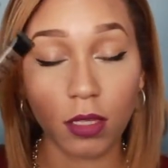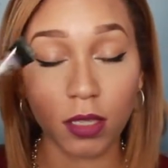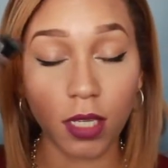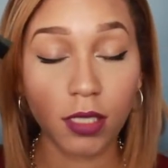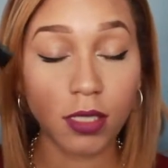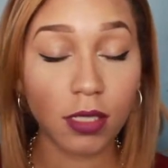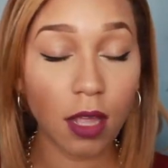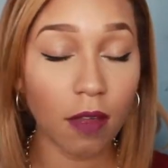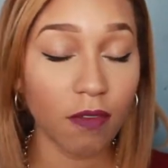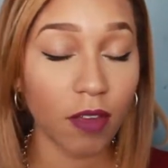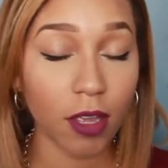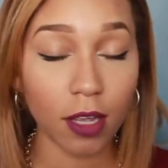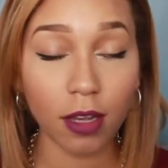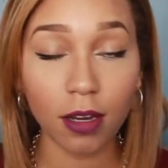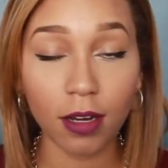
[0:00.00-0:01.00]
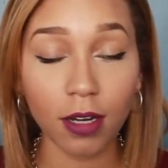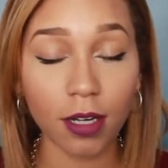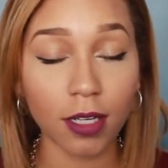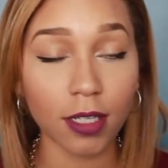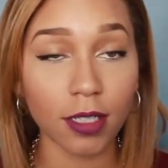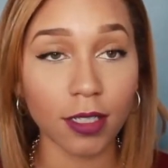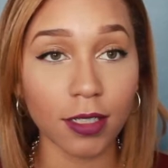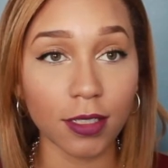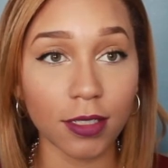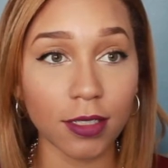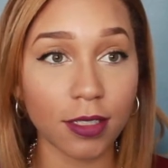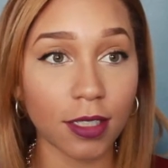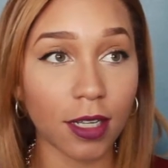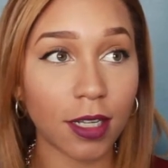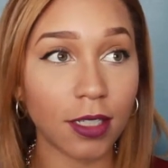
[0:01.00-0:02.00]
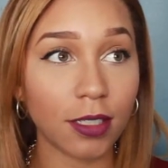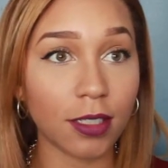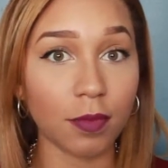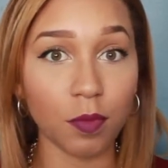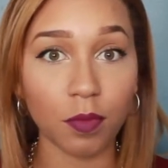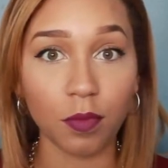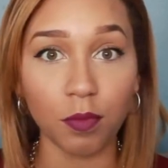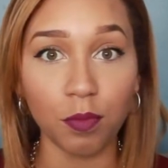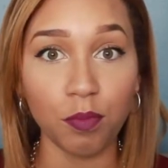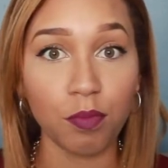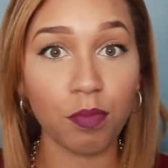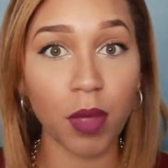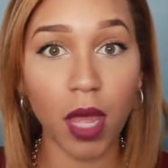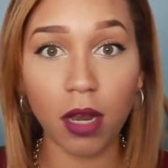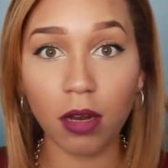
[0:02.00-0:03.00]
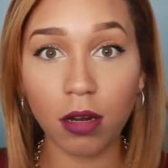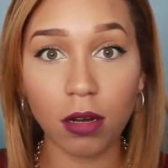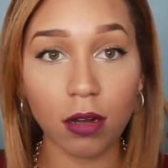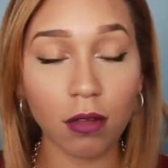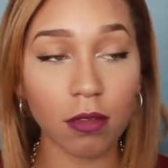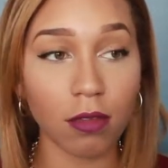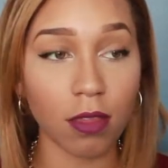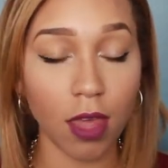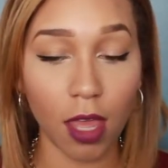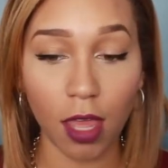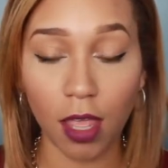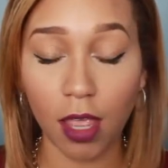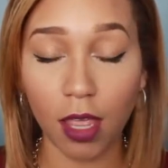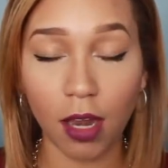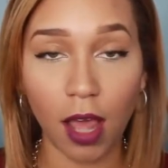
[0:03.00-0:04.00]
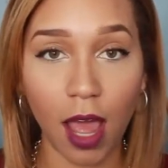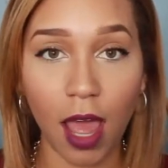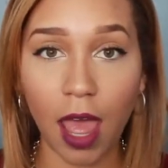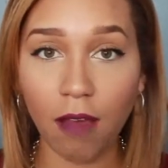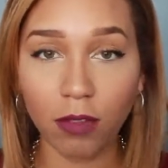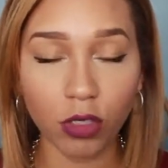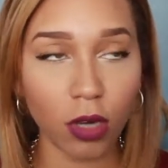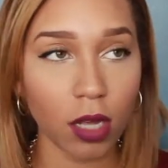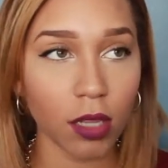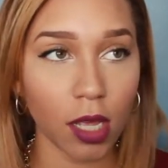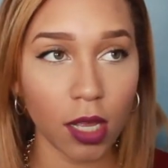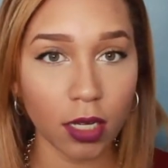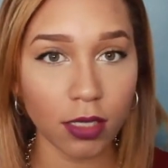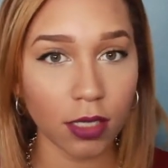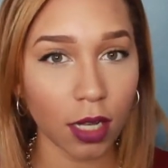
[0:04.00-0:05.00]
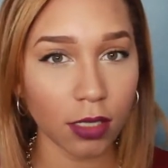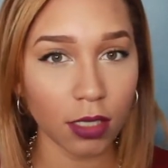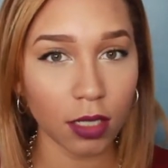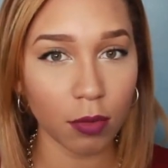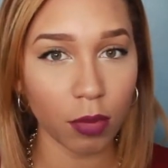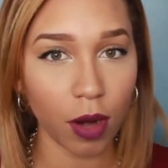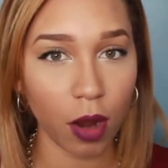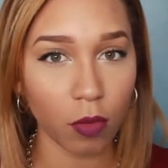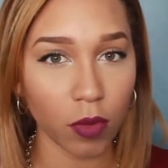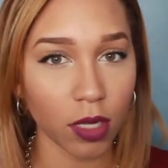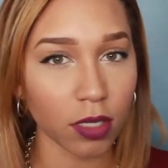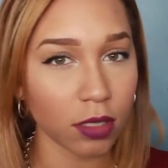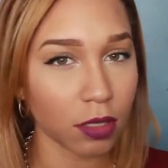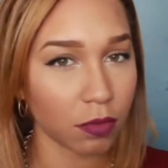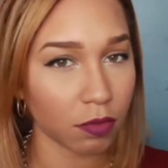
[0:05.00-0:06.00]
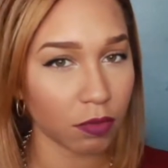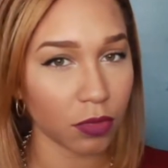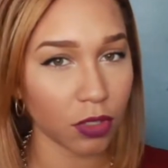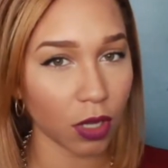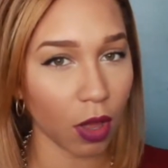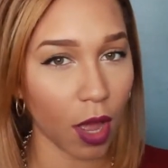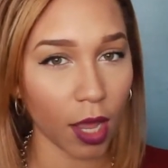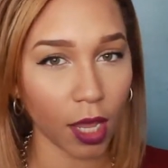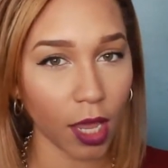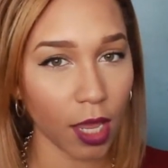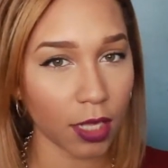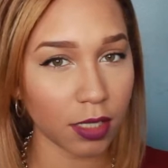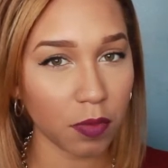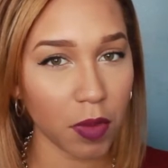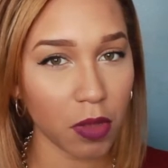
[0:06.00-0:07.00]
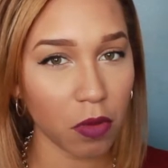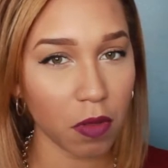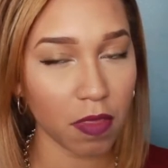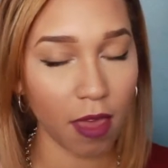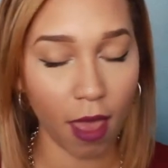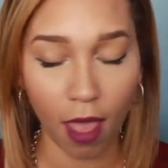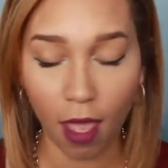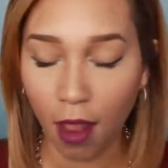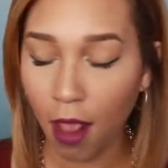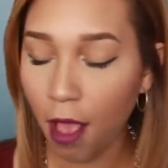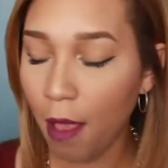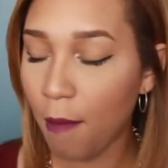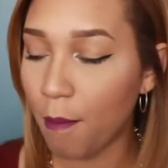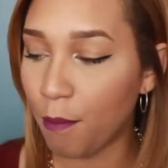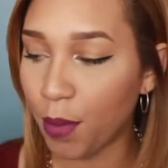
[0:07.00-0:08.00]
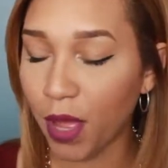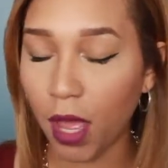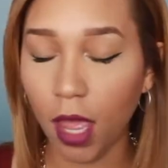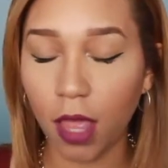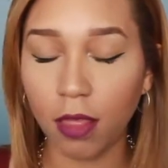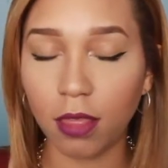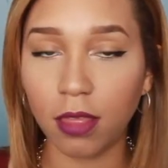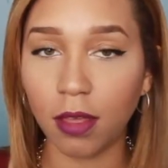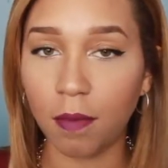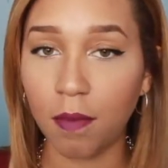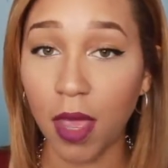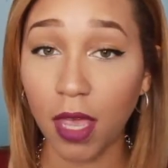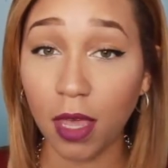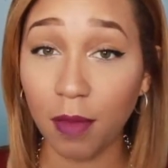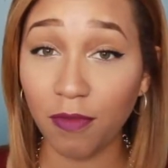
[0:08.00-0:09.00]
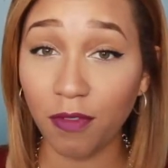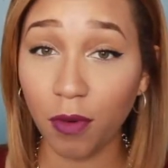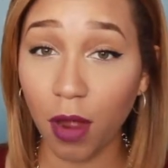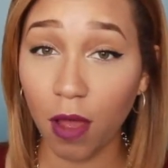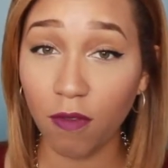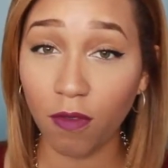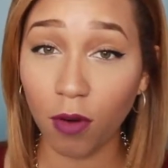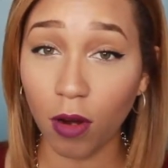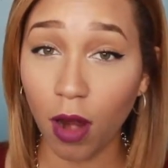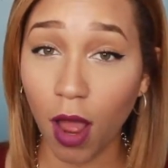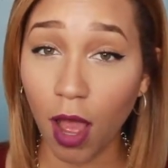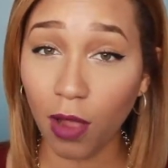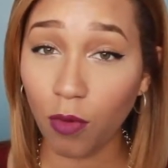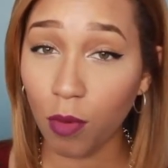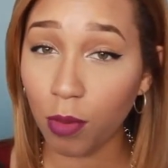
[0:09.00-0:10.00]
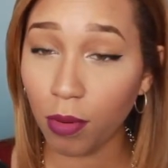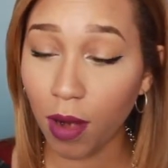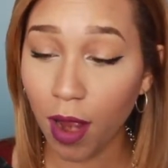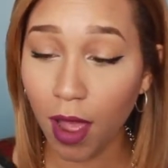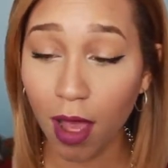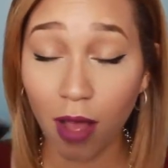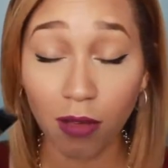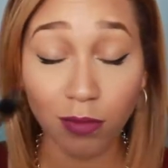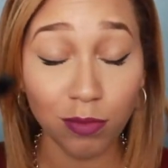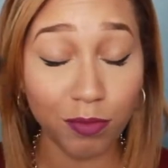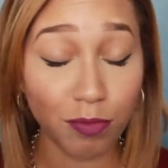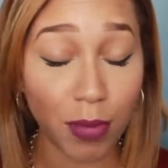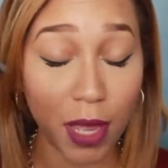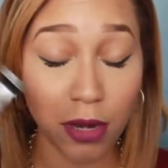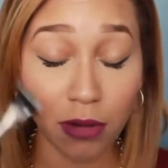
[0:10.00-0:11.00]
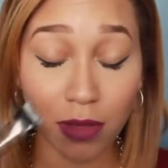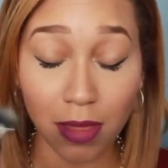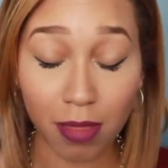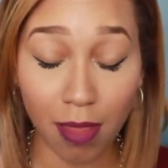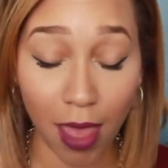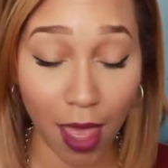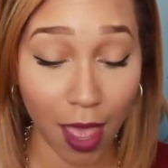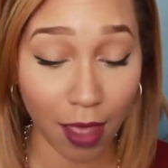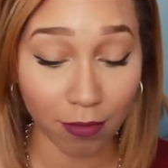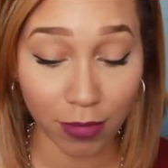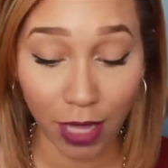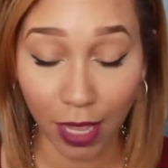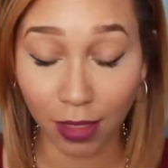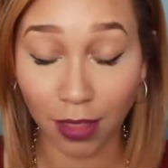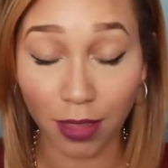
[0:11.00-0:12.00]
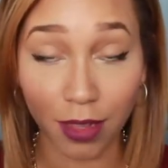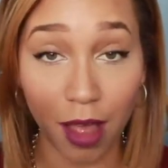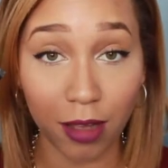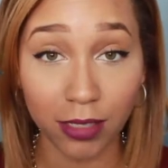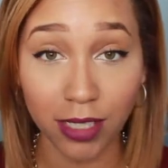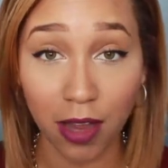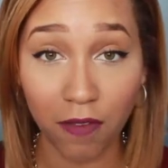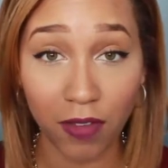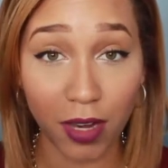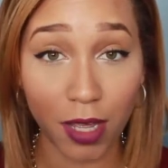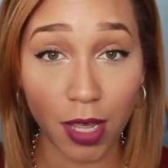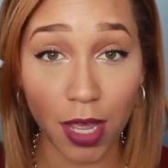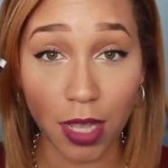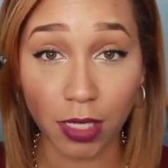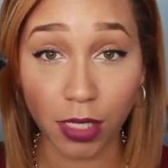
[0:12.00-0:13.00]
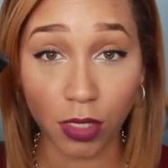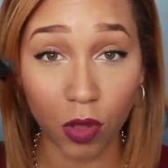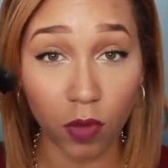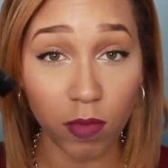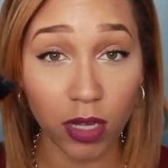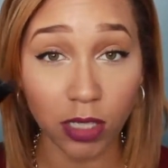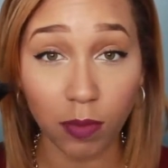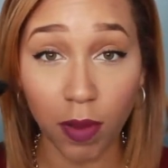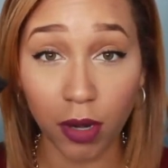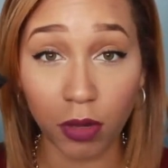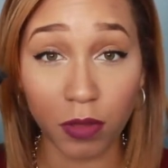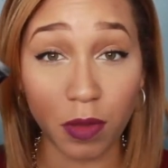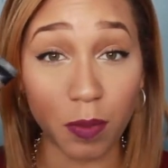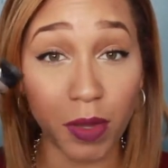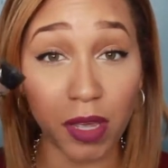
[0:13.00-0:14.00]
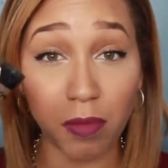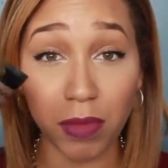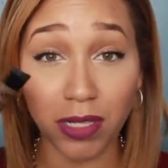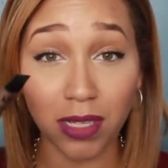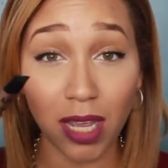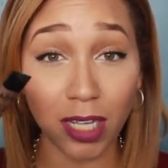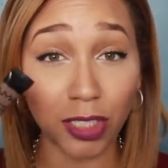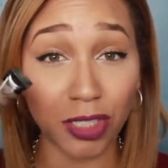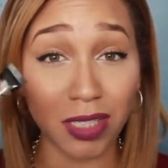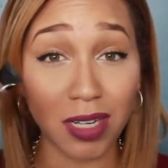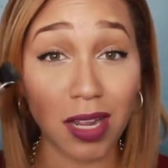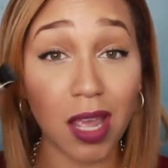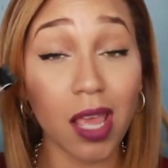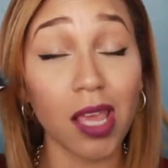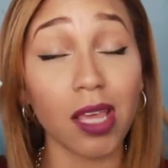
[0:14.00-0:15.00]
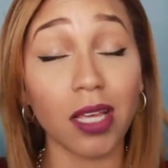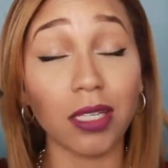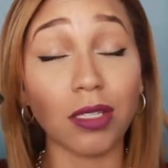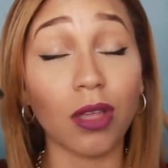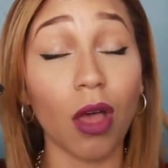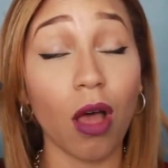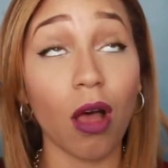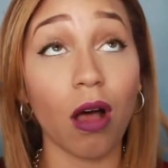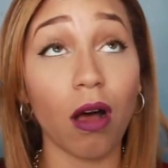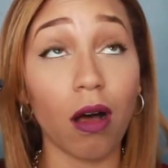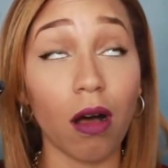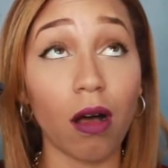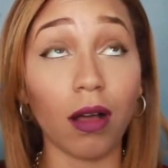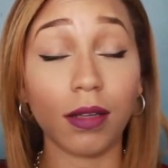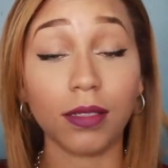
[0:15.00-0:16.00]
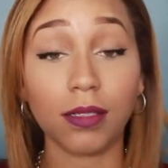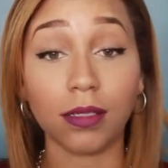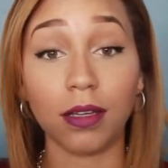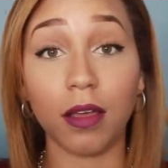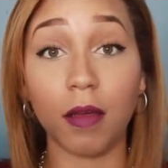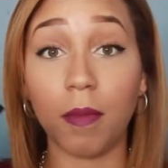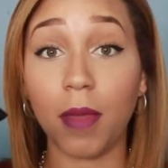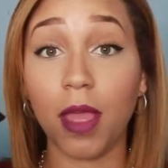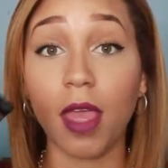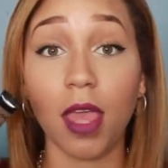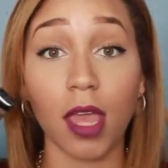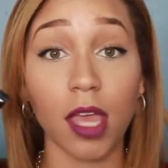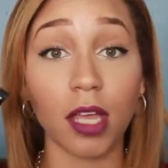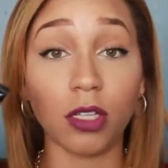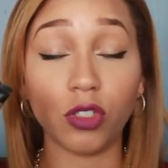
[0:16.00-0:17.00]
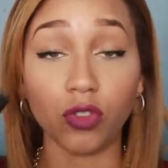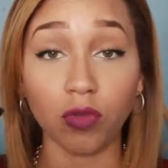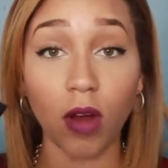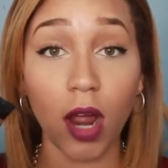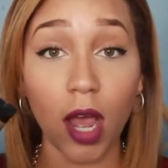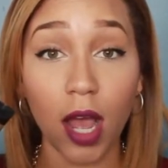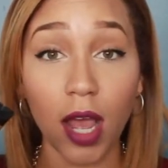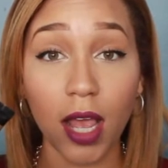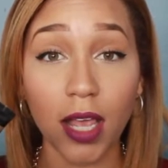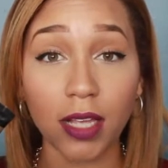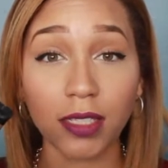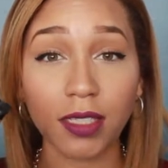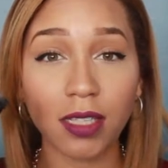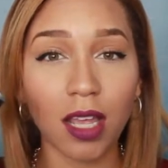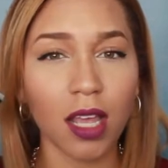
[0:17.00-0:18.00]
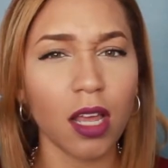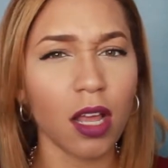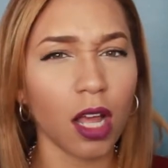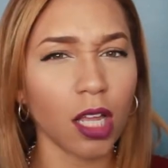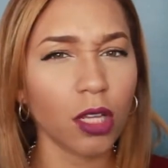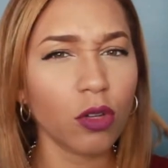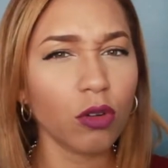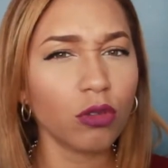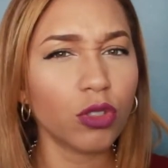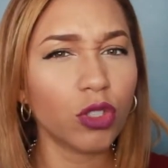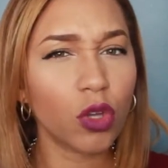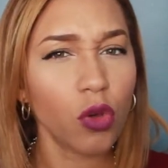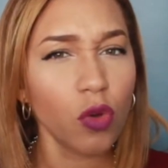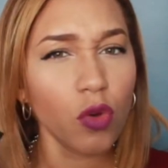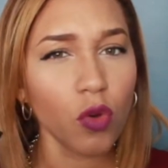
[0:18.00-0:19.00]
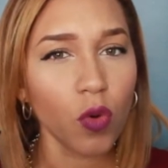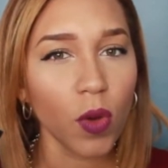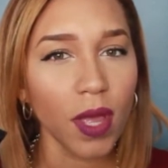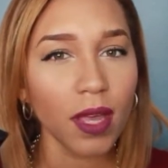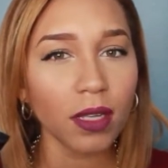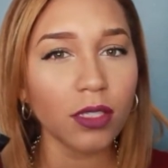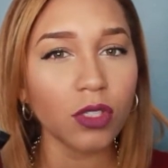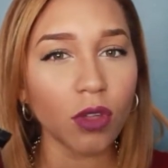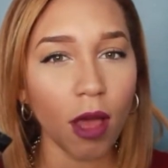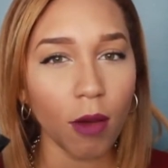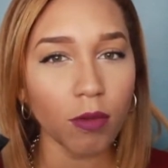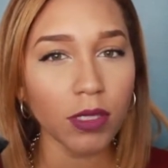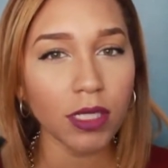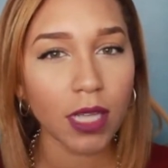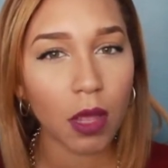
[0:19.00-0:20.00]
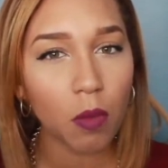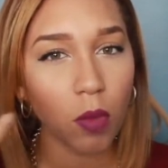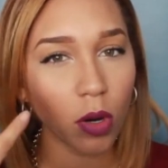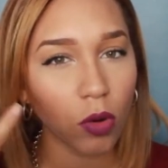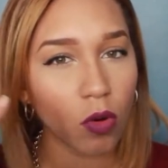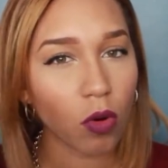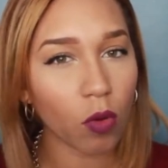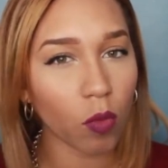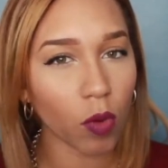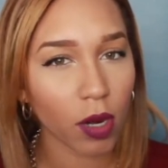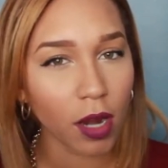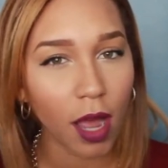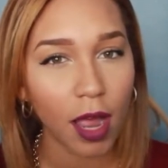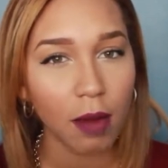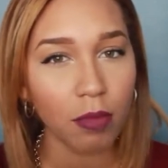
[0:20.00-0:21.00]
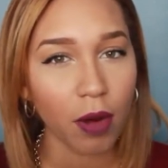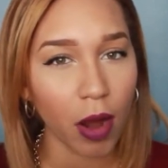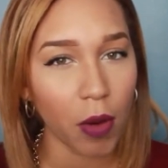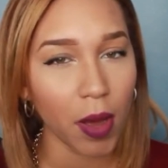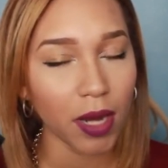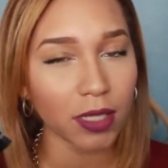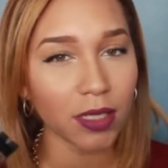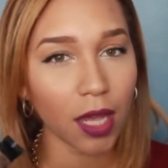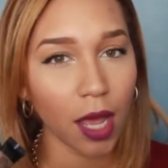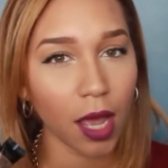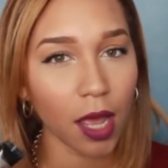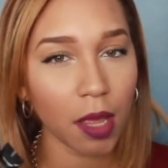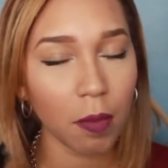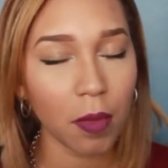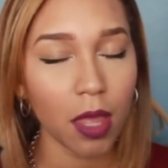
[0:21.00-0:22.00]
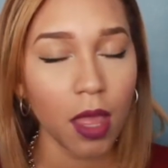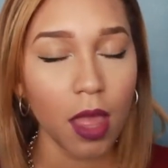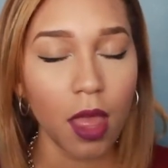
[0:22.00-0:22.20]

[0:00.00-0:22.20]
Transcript: This stuff here is better than, I haven't tried the Anastasia Brow Wiz, so I can't speak on that. But the Makeup Forever Aqua Brow, better than that. Like, the longevity is so much better. The pigmentation is awesome. It dries a little too quick, so I would say work on one eyebrow at a time.